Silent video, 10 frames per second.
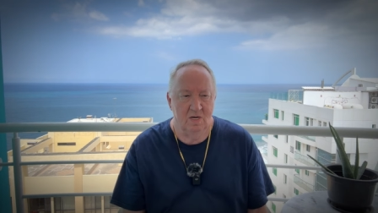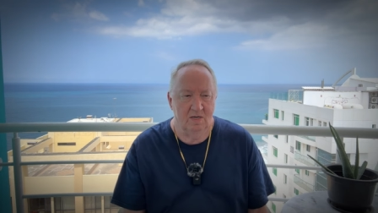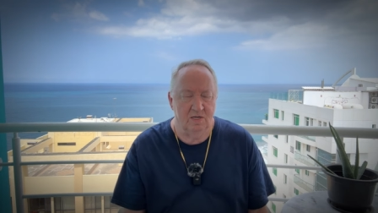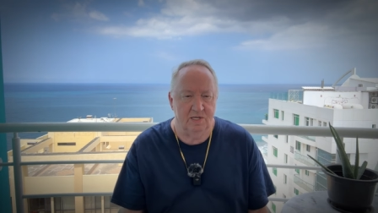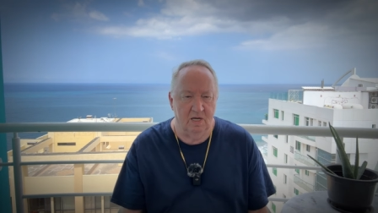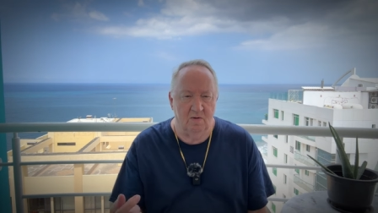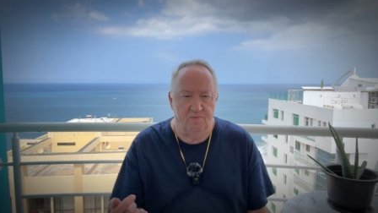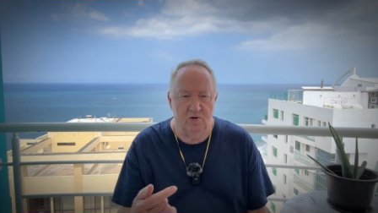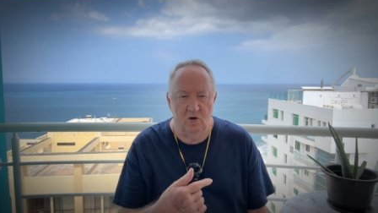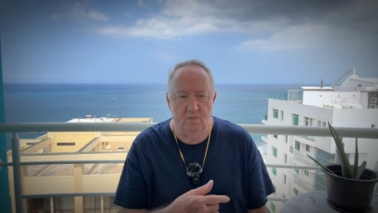They stick a
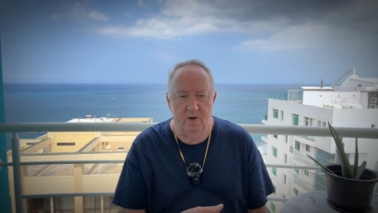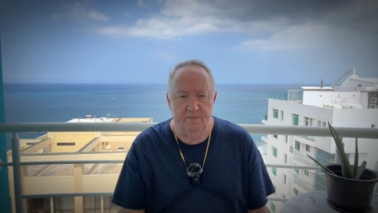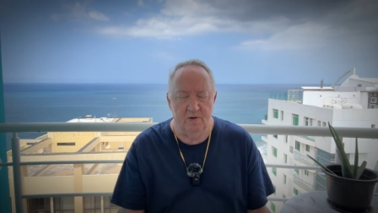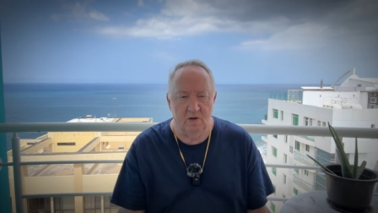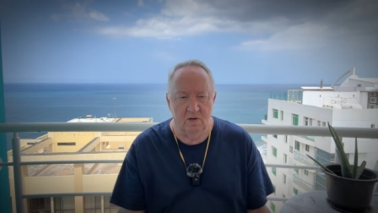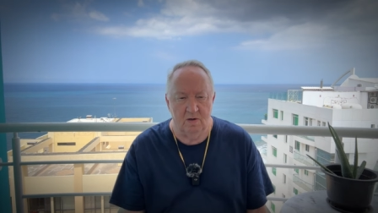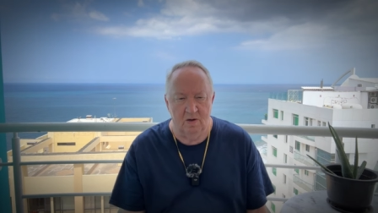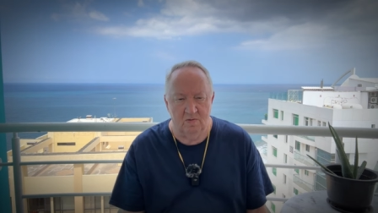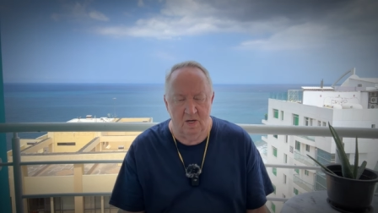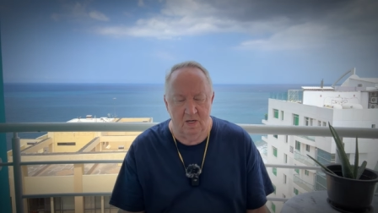probe up your
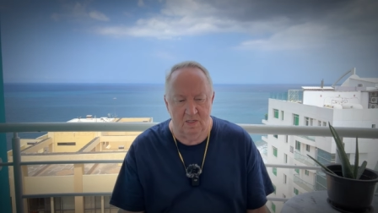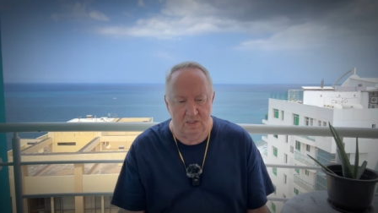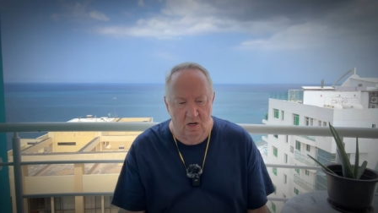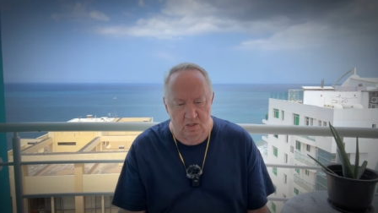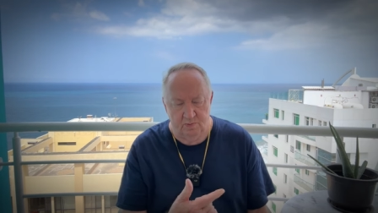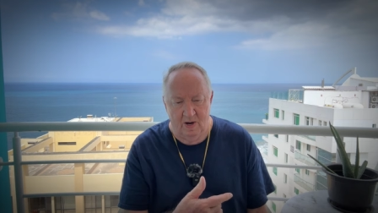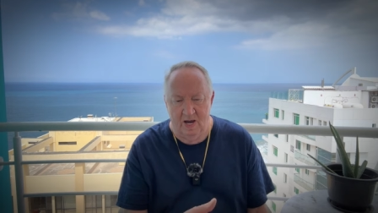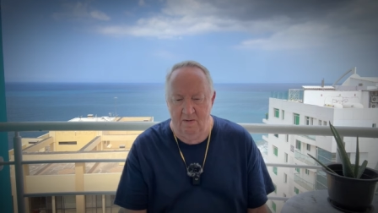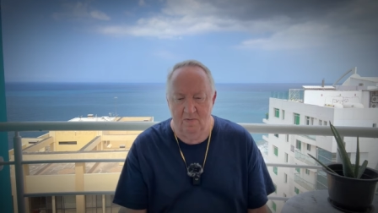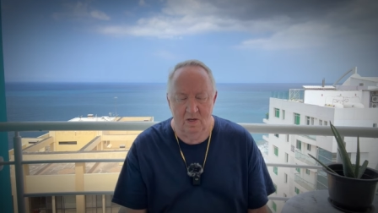uh, exhaust
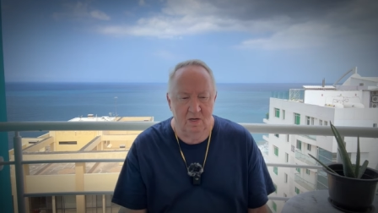pipe,